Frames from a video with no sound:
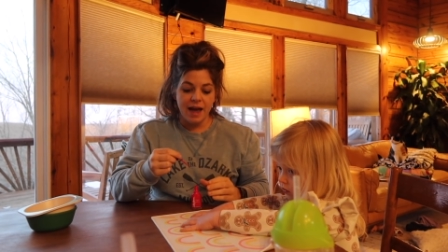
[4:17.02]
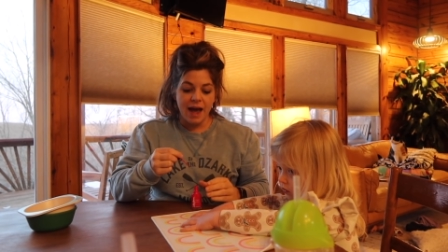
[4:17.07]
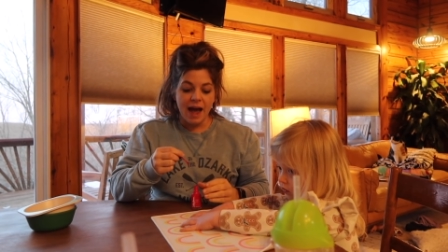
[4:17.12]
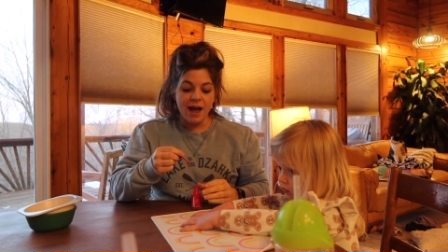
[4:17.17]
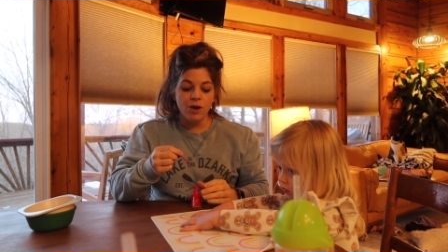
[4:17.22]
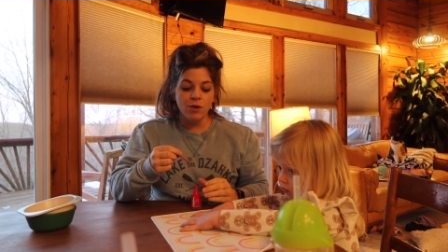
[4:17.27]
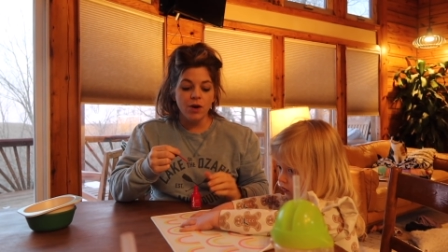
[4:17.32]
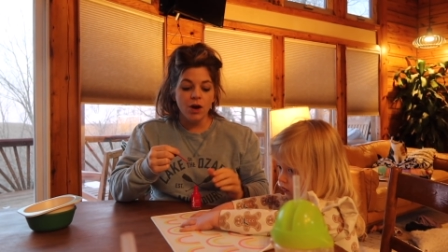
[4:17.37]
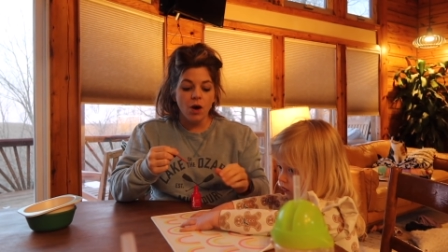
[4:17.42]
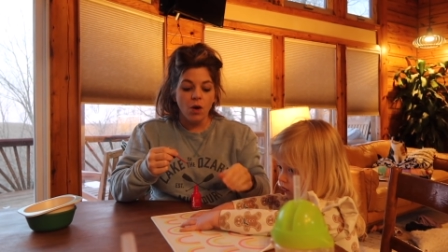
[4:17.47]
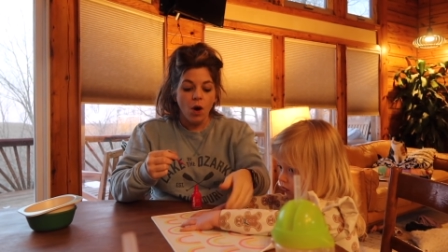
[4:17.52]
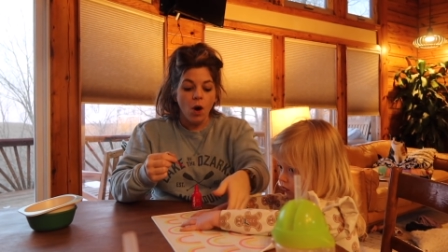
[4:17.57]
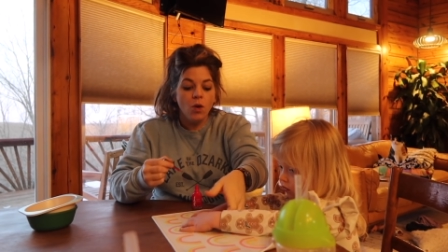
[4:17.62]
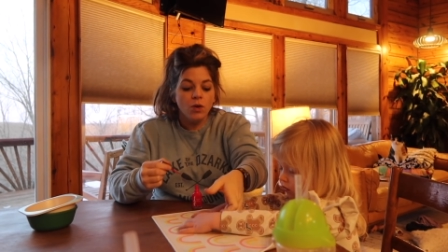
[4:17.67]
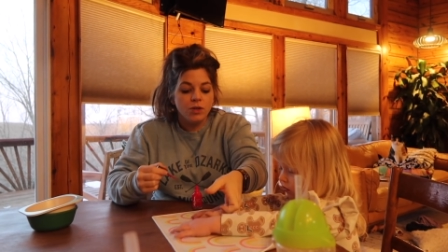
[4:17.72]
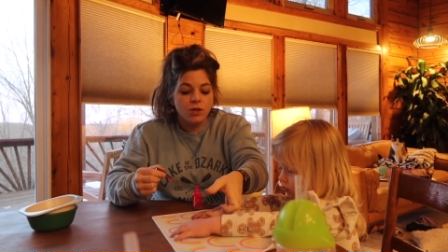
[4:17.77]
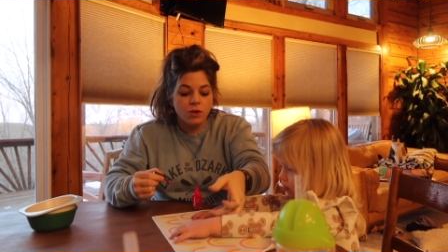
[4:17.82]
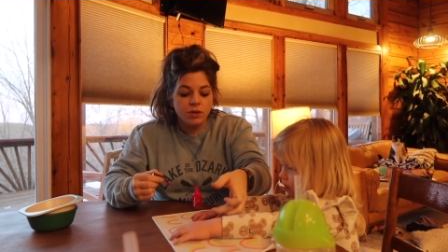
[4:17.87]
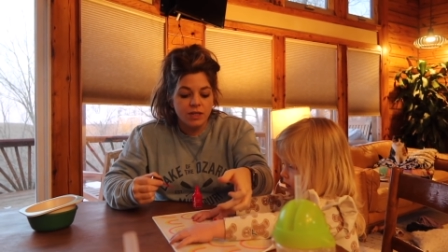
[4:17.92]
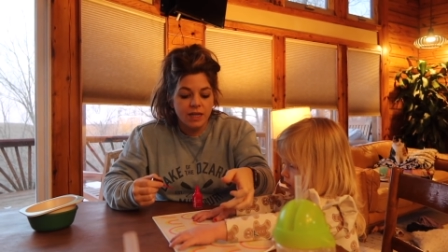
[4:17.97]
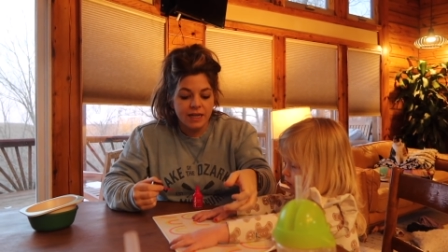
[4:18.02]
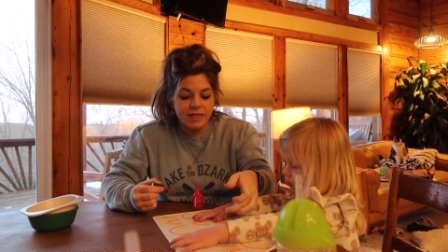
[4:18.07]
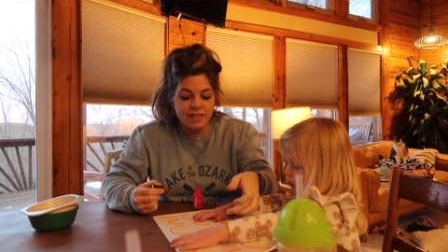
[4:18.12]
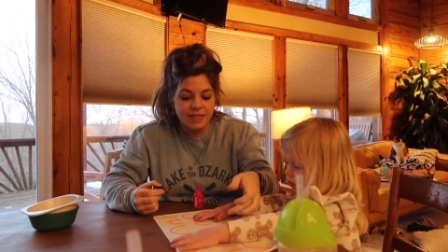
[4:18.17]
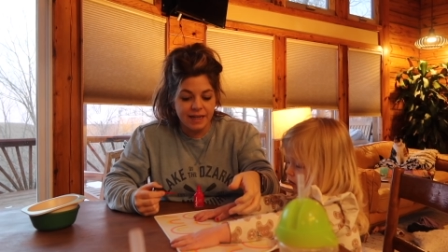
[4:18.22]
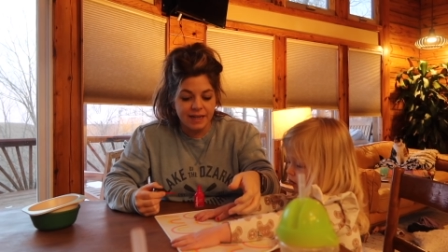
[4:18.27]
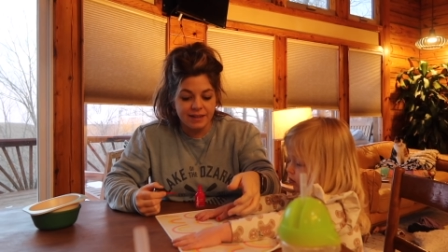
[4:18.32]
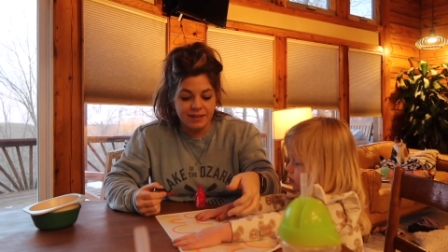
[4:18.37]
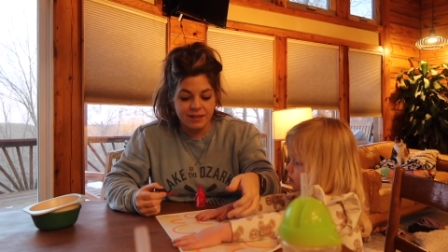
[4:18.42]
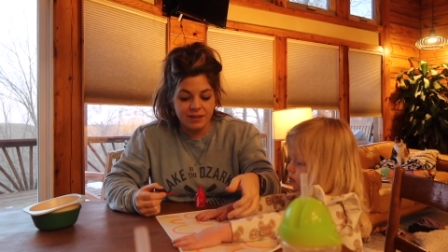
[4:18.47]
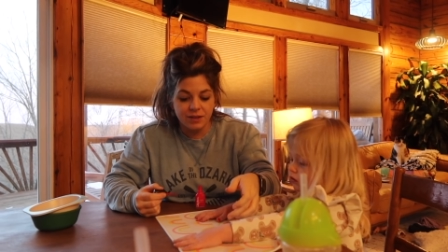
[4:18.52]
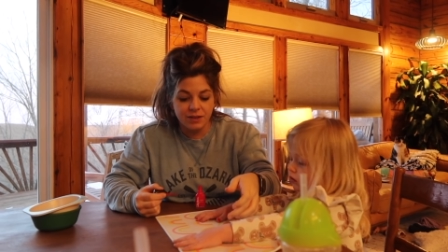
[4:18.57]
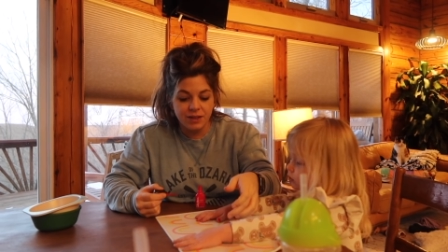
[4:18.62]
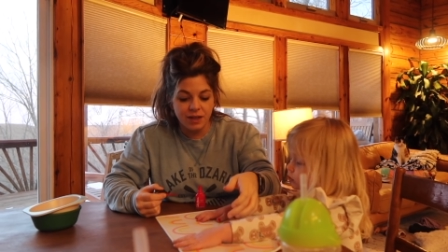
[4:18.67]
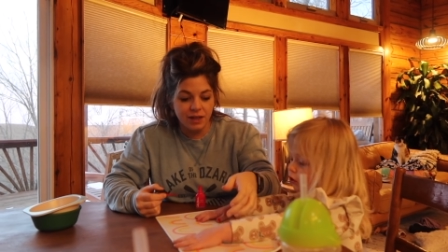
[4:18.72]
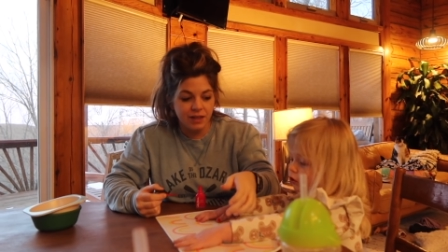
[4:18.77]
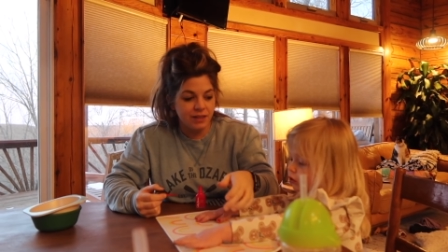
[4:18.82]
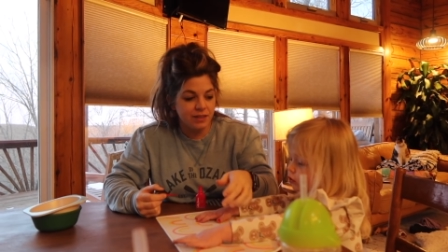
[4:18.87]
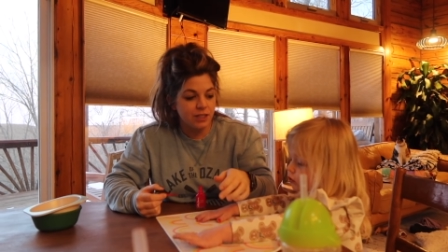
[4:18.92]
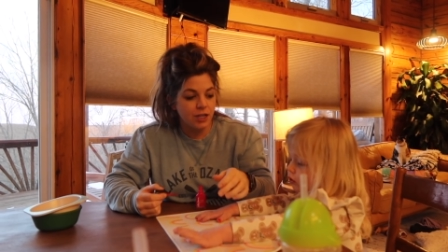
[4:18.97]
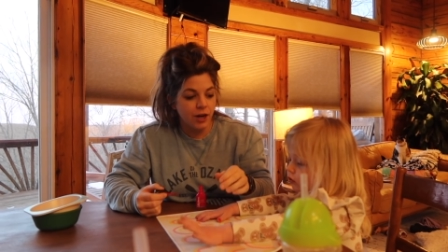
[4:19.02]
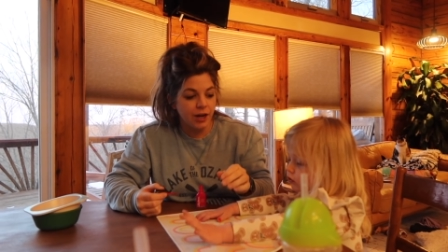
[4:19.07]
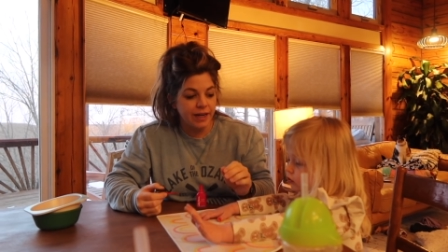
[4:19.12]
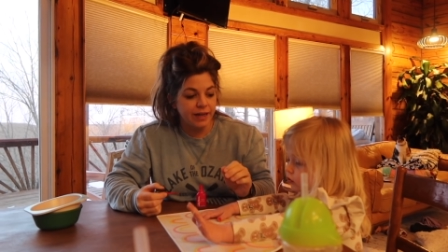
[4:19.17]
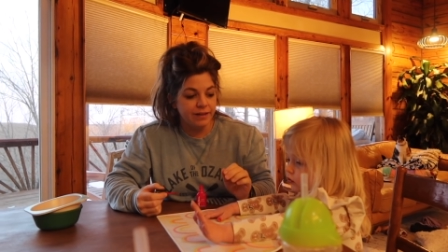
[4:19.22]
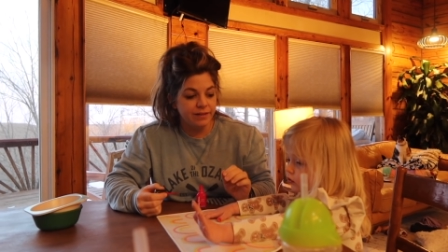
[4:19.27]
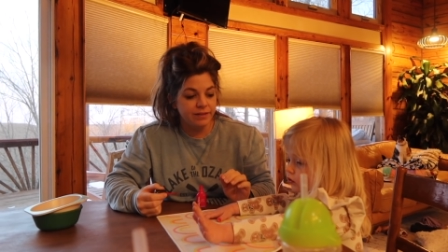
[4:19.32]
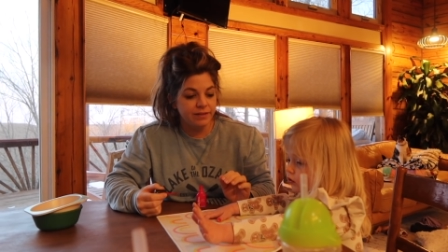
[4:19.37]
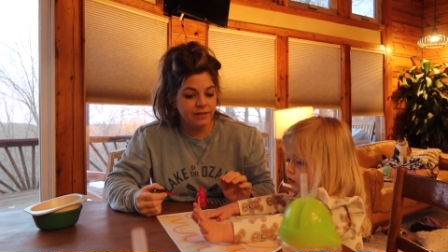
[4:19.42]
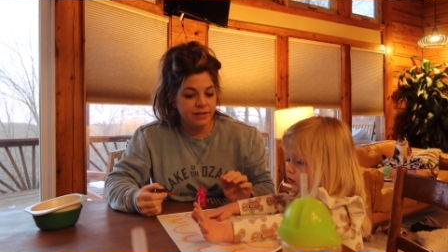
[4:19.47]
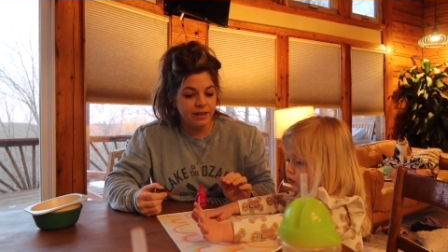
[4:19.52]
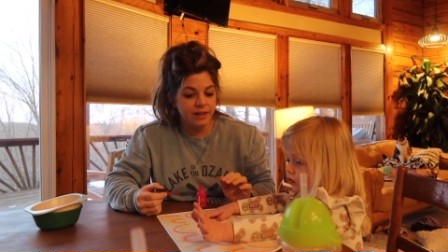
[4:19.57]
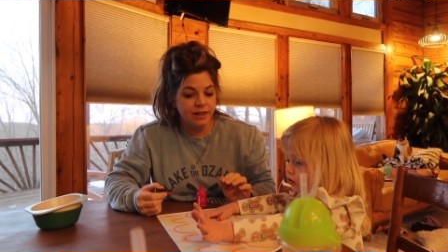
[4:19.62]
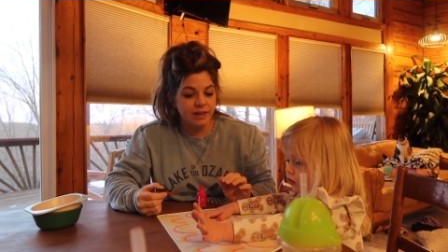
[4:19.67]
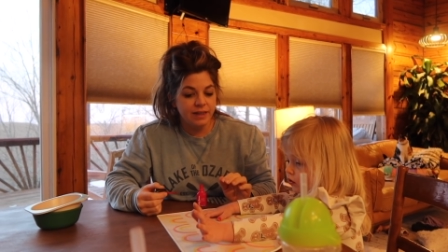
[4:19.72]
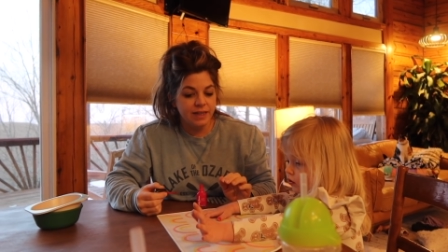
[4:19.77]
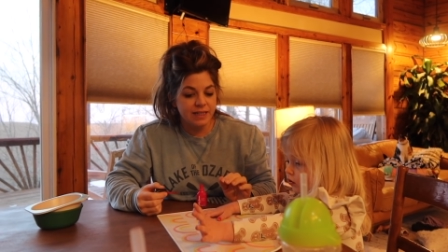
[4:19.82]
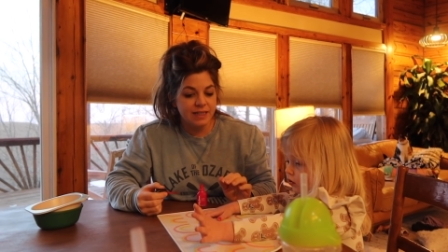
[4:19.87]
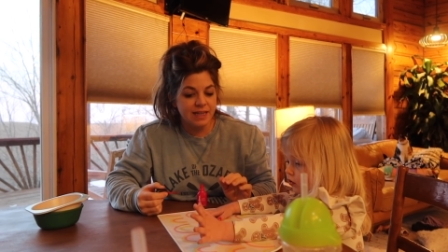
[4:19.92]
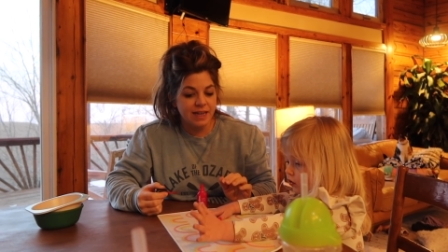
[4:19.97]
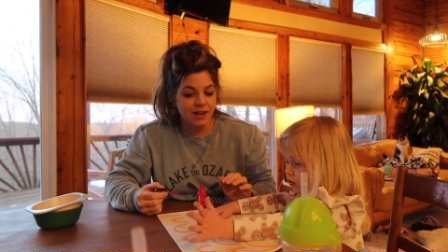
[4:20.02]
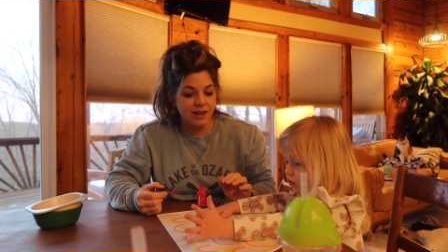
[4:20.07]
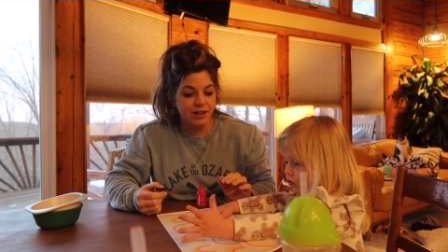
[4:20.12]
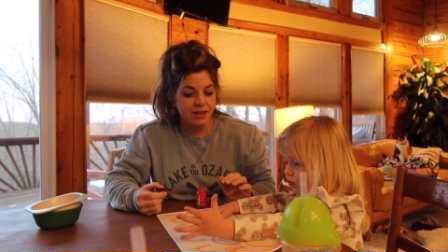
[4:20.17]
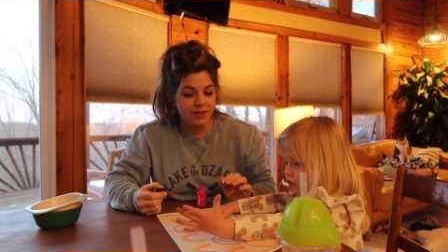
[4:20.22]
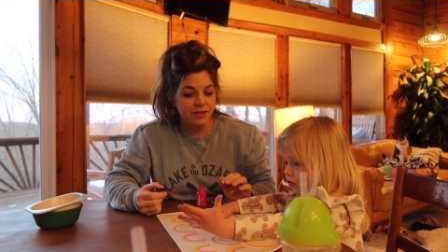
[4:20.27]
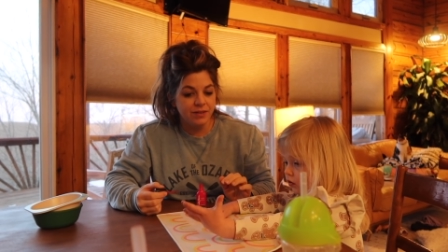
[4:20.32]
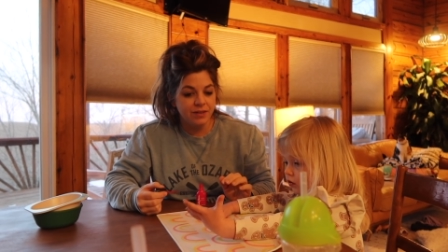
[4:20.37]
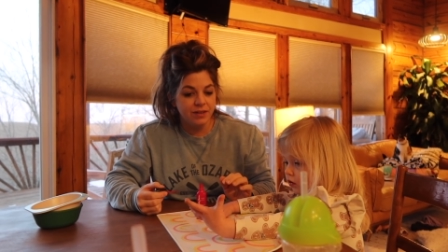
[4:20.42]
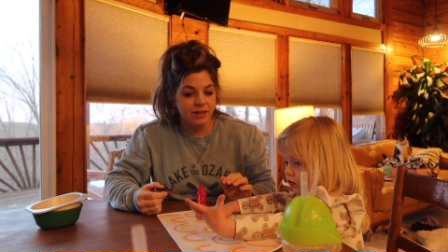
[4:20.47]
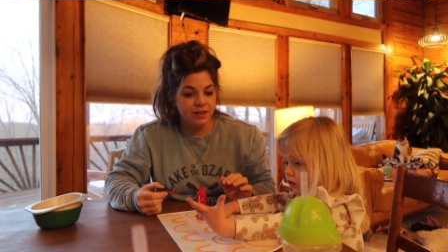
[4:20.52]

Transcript: I don't know. Oh, don't touch it. Sorry. I scare you.